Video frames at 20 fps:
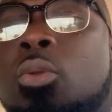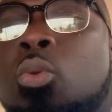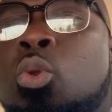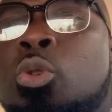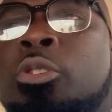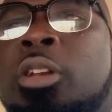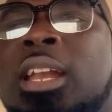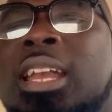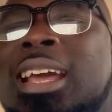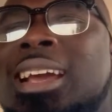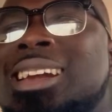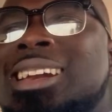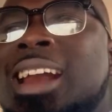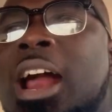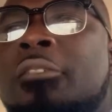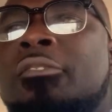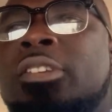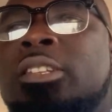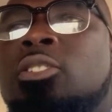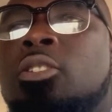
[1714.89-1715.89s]
what should the
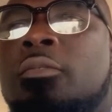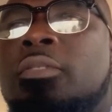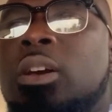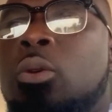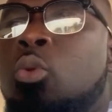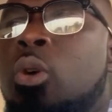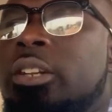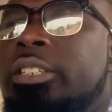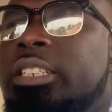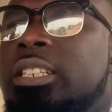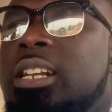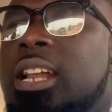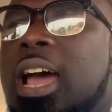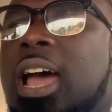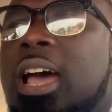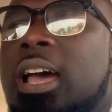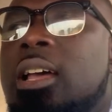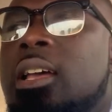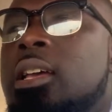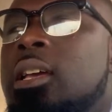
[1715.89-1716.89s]
gravity of the
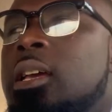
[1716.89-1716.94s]
questioner?